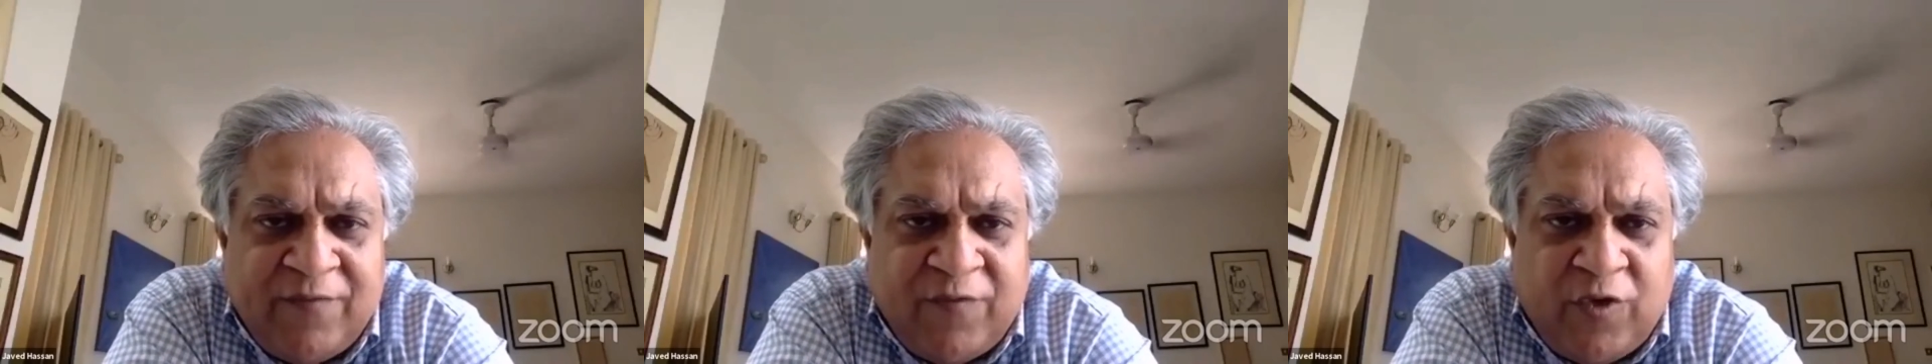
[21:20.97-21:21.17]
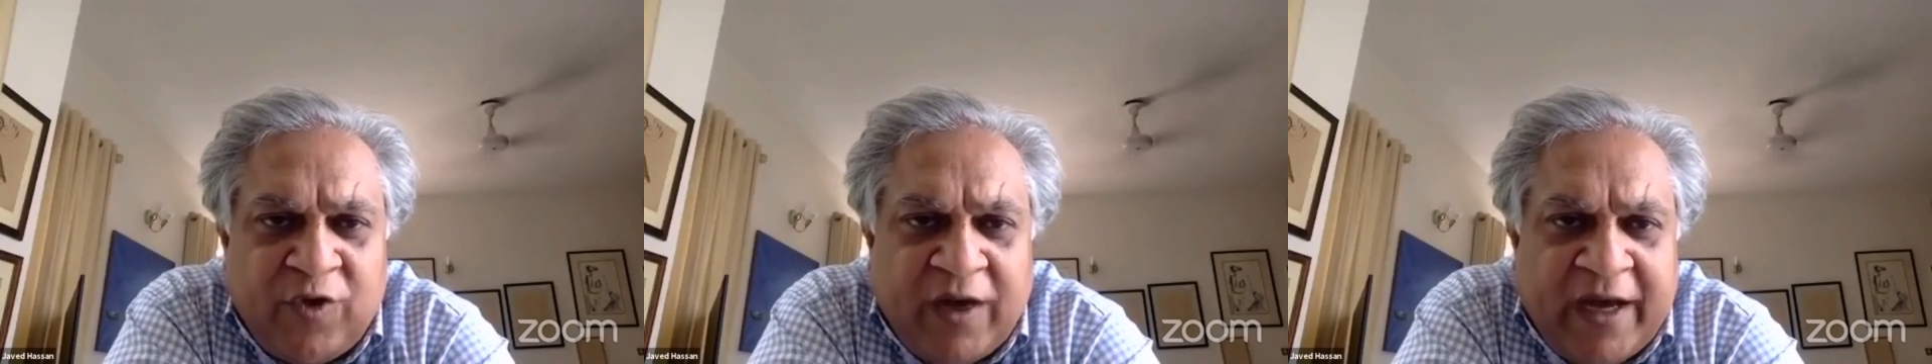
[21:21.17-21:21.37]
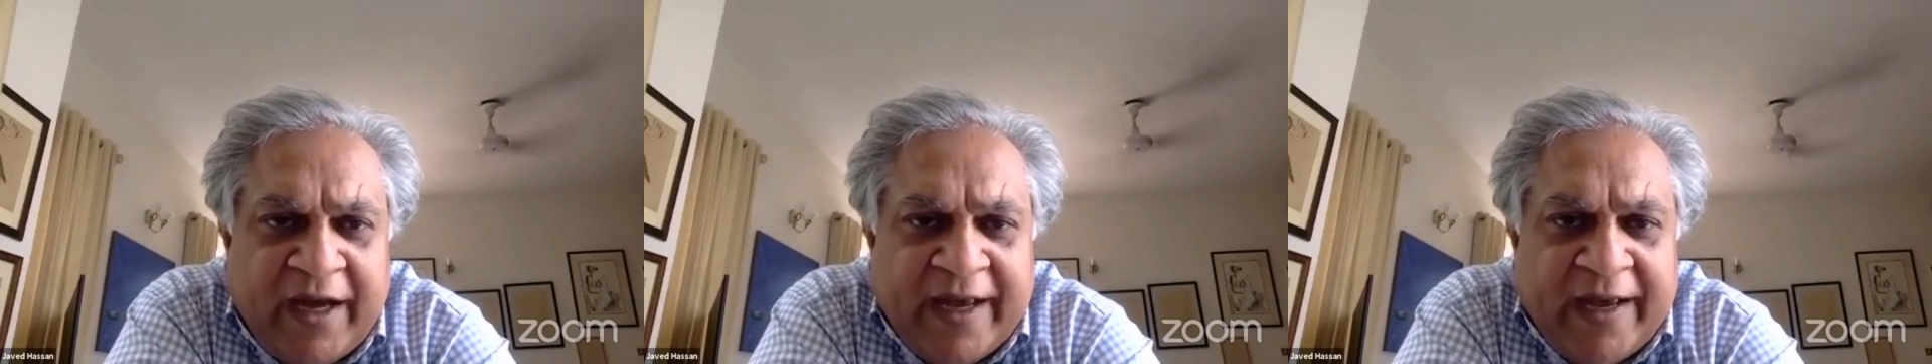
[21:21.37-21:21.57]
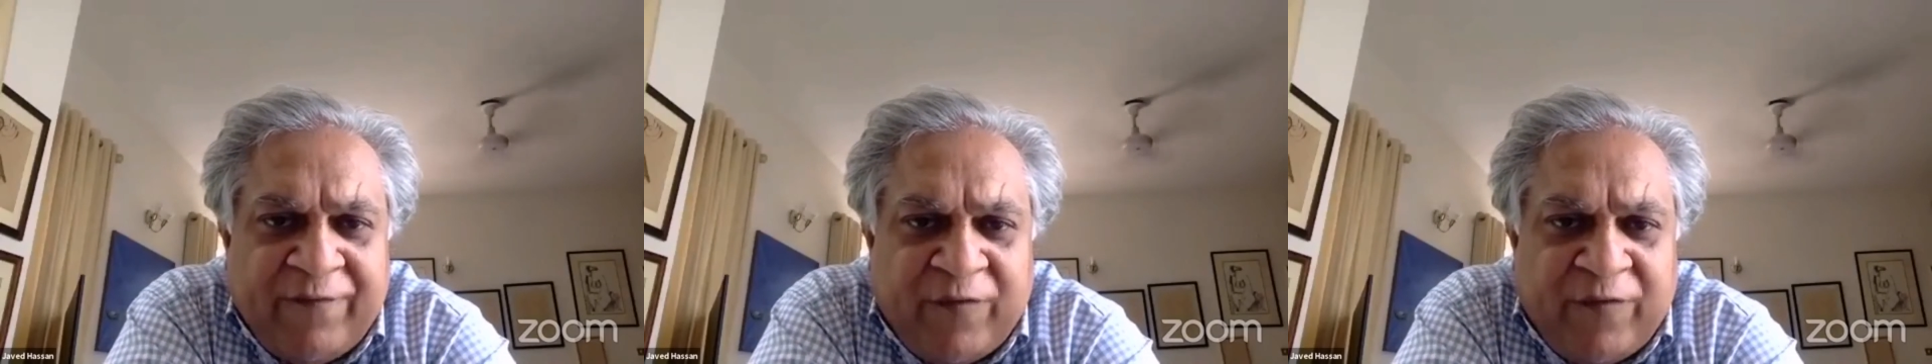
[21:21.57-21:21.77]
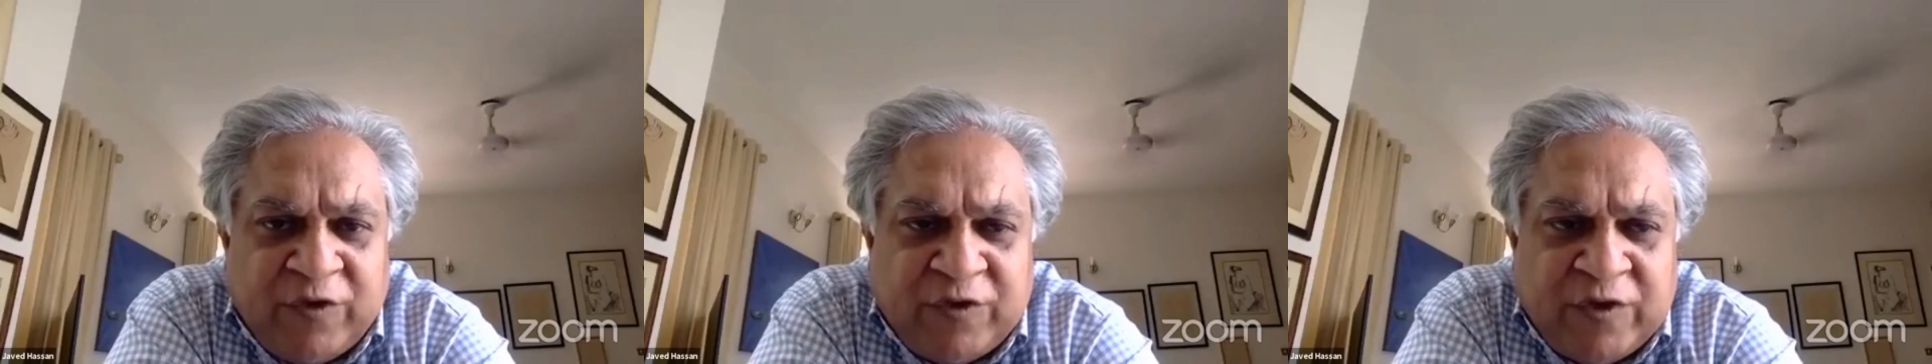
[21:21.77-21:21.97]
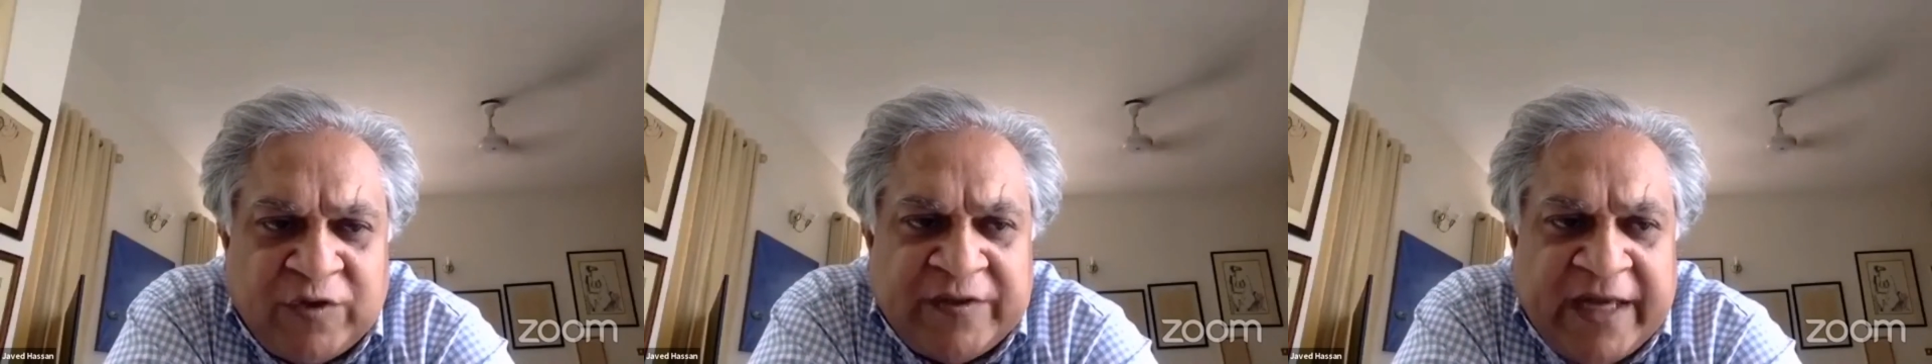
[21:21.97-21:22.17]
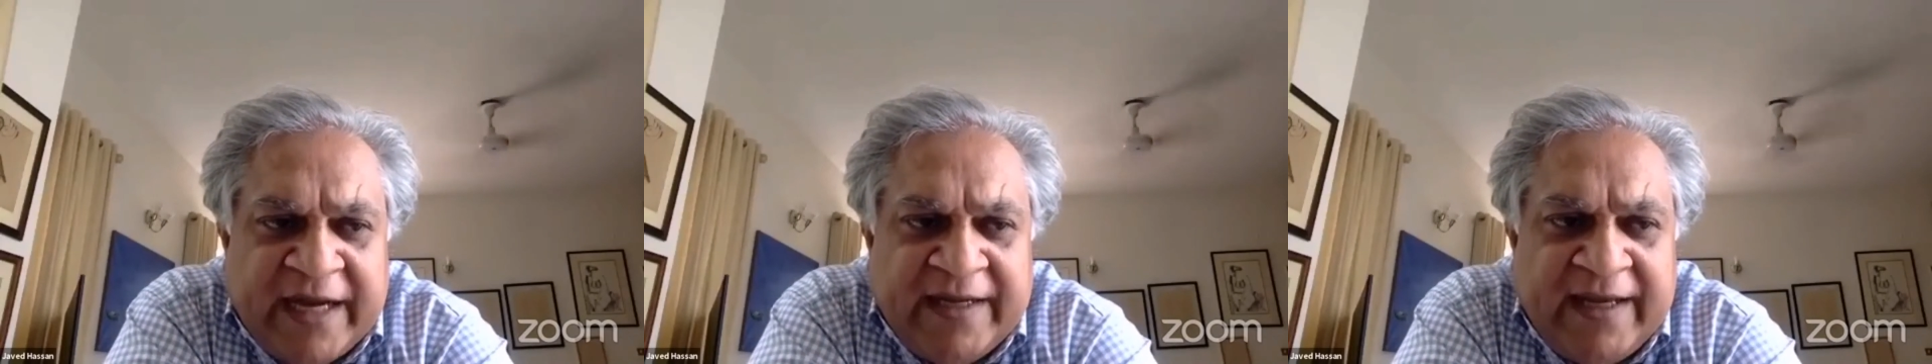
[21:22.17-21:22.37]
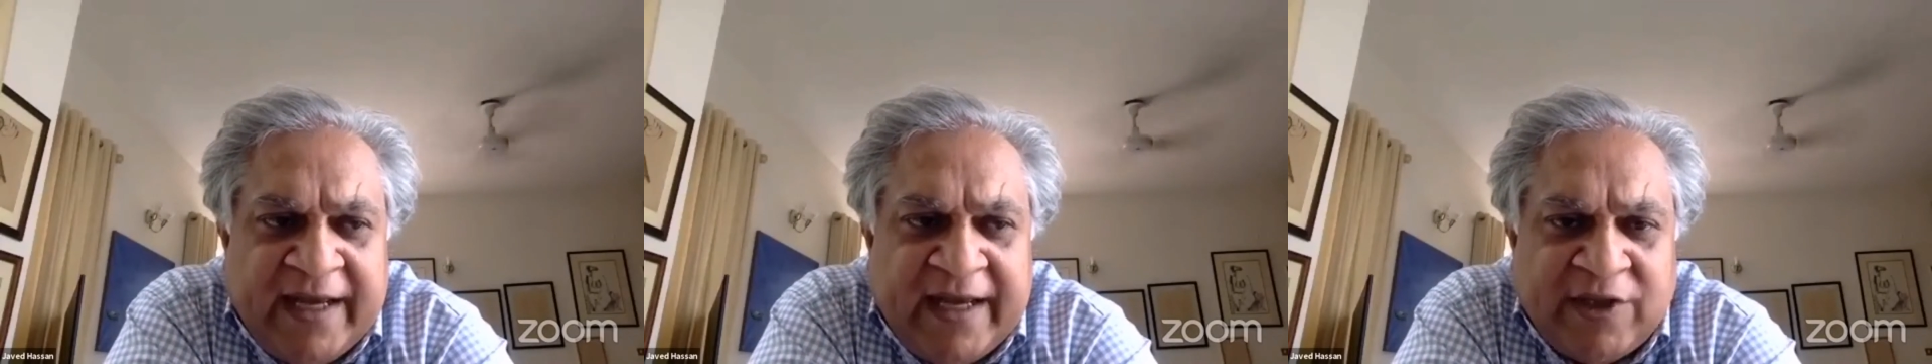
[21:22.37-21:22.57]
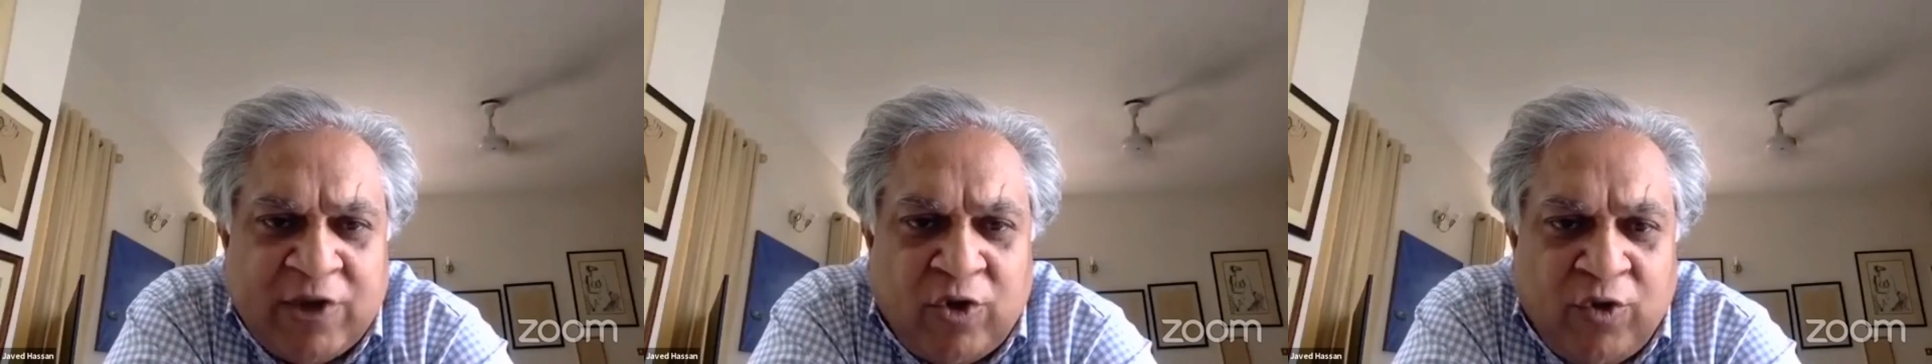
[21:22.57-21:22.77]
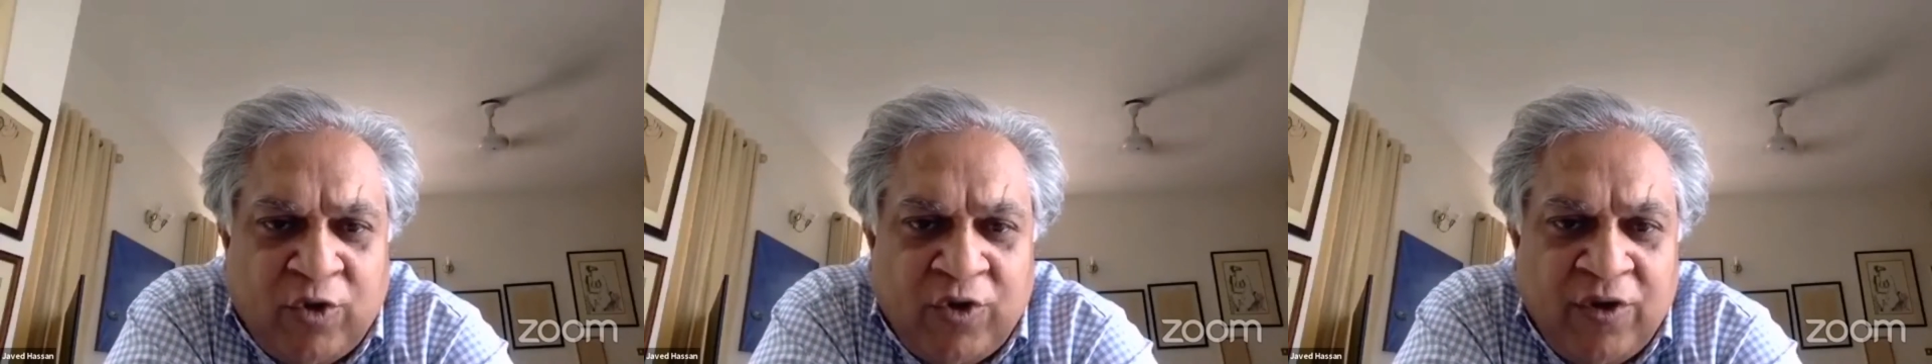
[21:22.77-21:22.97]
for society as
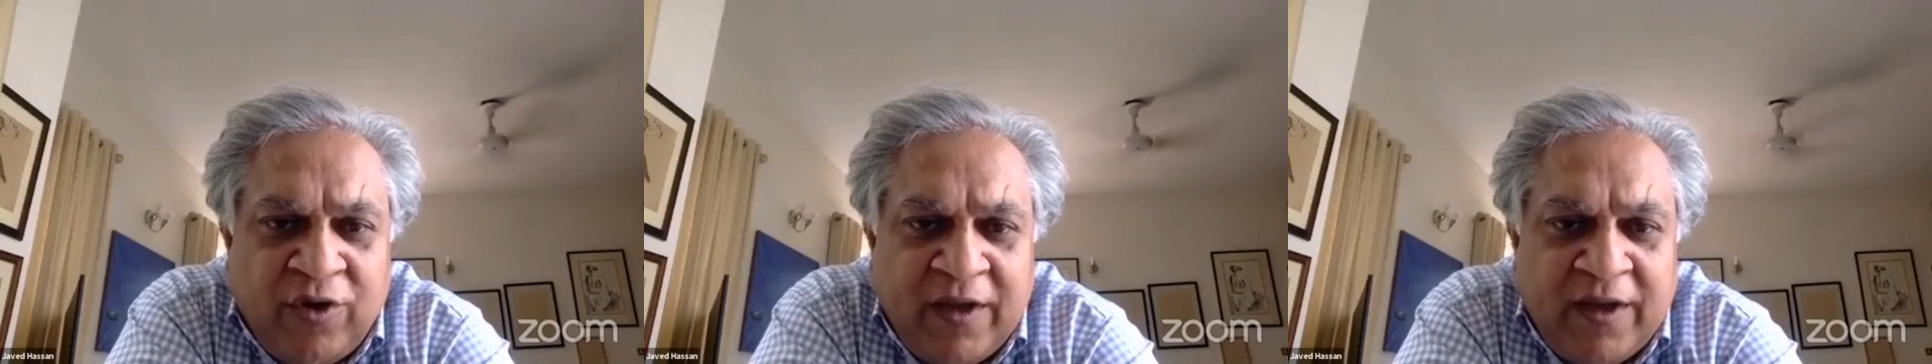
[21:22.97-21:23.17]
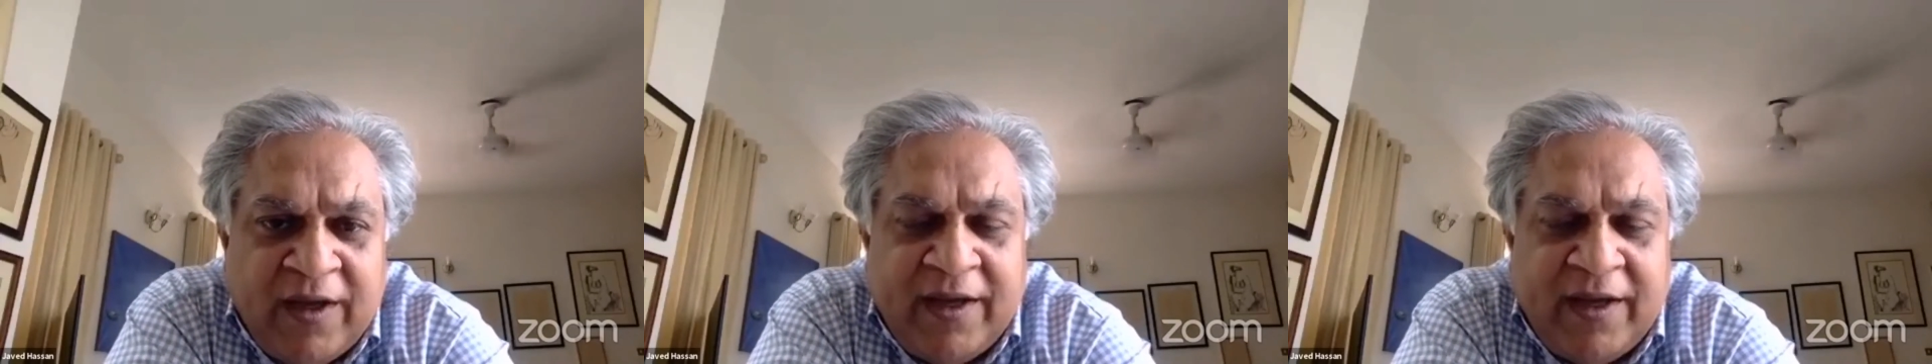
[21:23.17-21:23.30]
a whole,